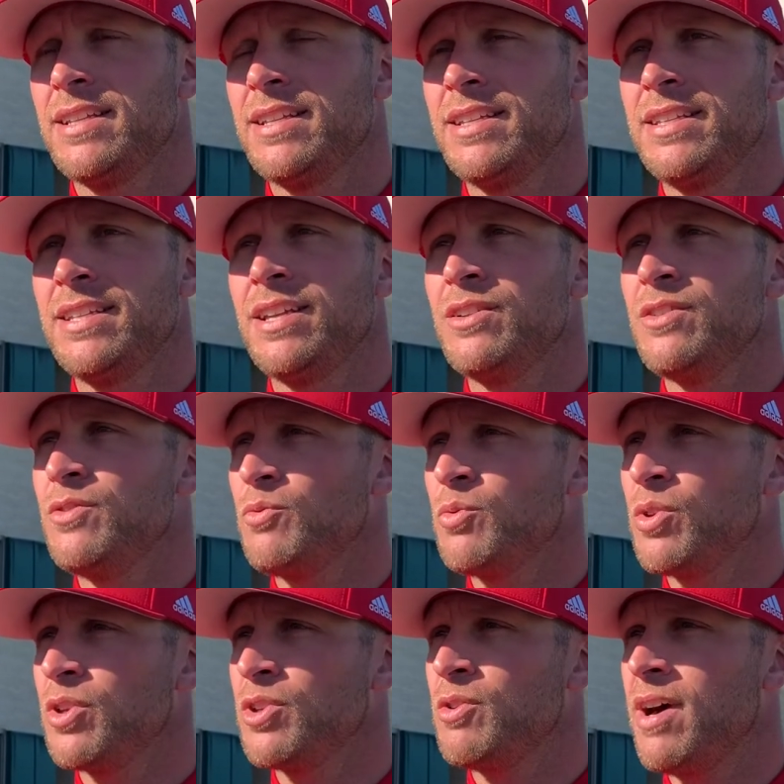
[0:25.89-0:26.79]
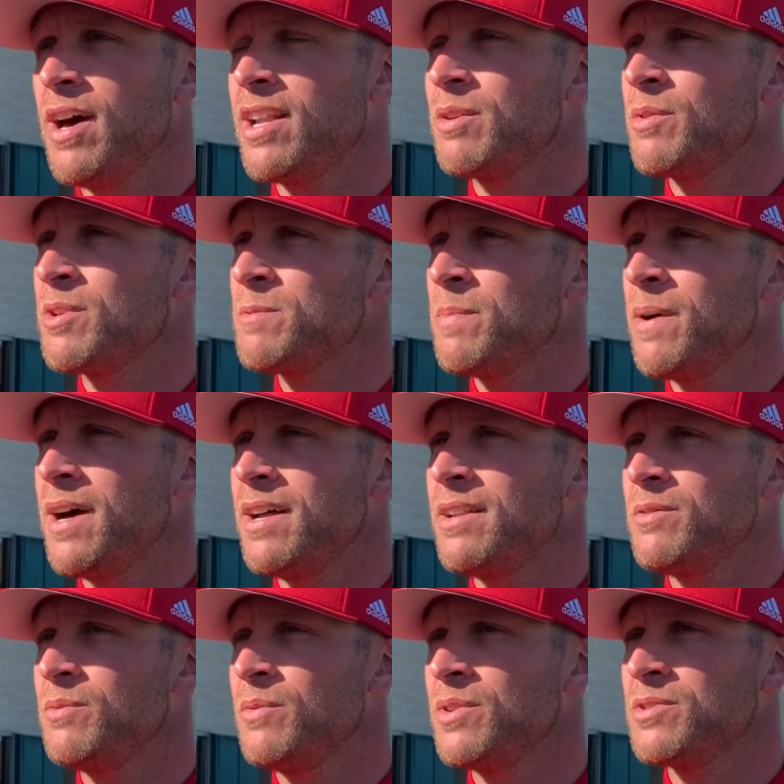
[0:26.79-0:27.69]
didn't really know how to
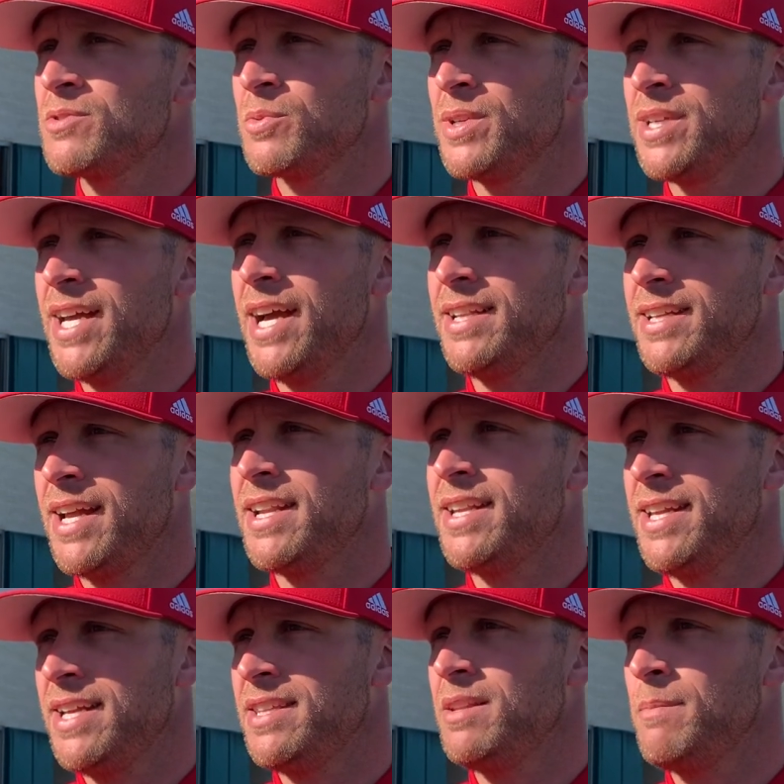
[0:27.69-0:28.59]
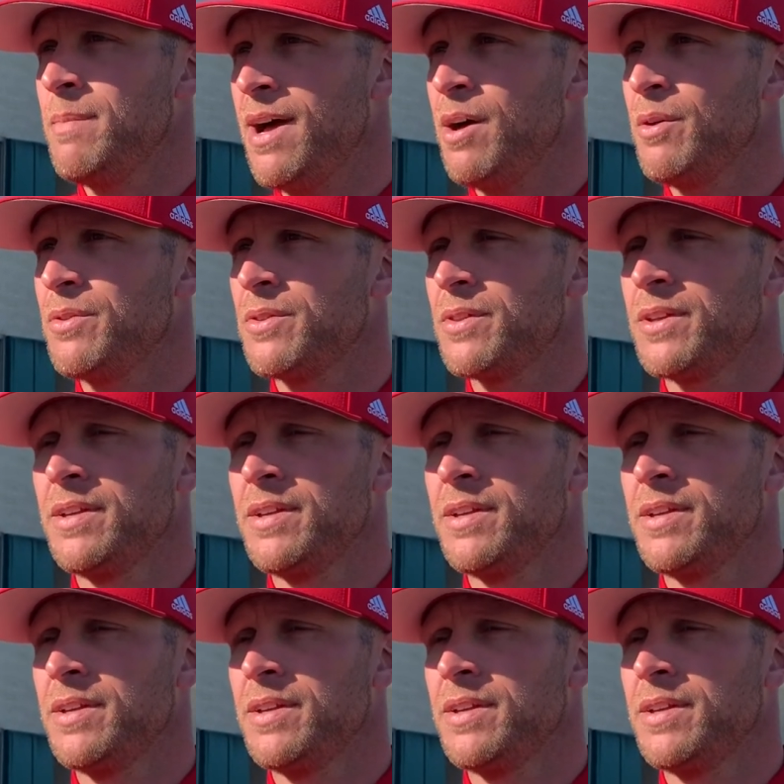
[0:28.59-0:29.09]
respond once we got kind of hit in the mouth.